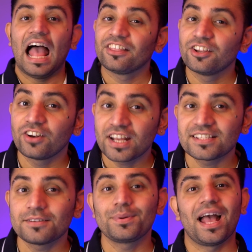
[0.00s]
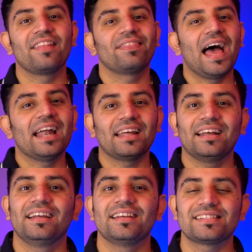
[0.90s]
And the reason behind that
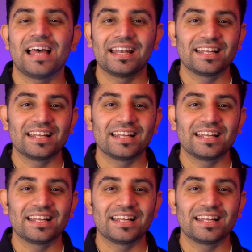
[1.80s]
is that